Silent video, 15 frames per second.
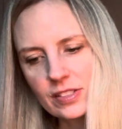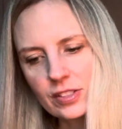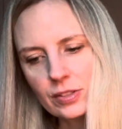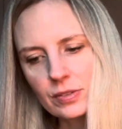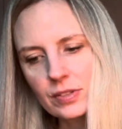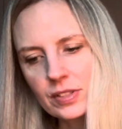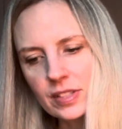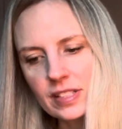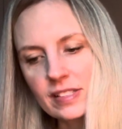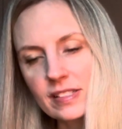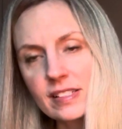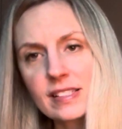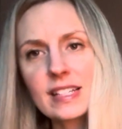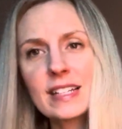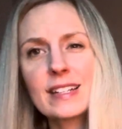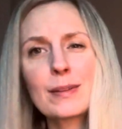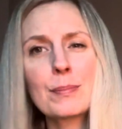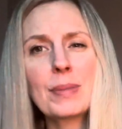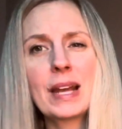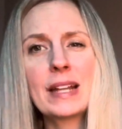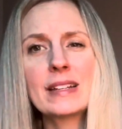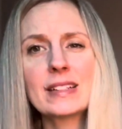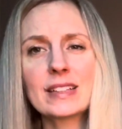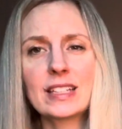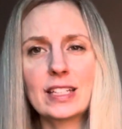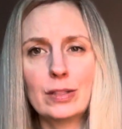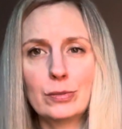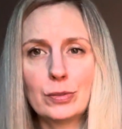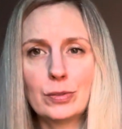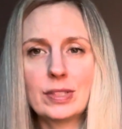your, this is independently
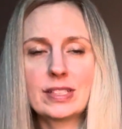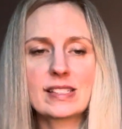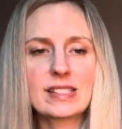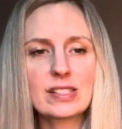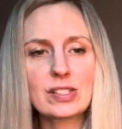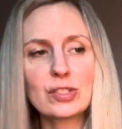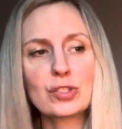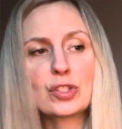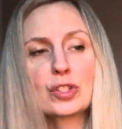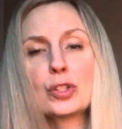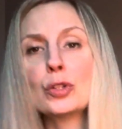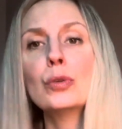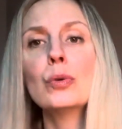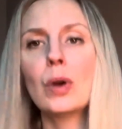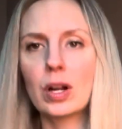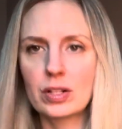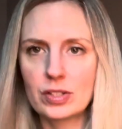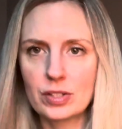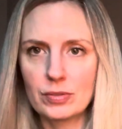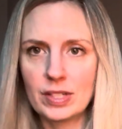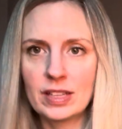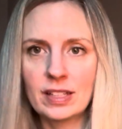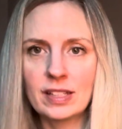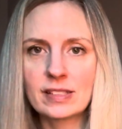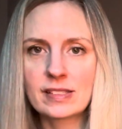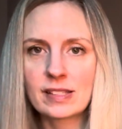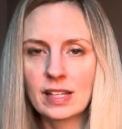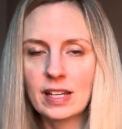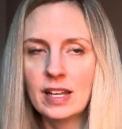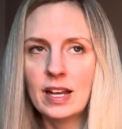you doing this. This is you are doing this.
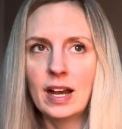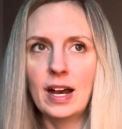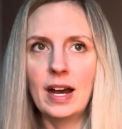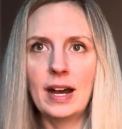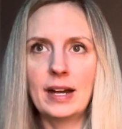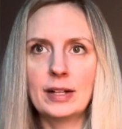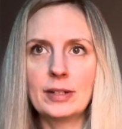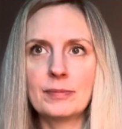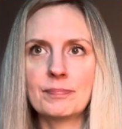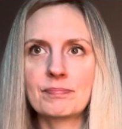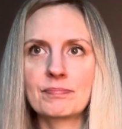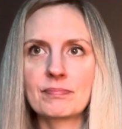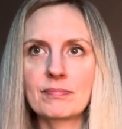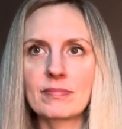Um,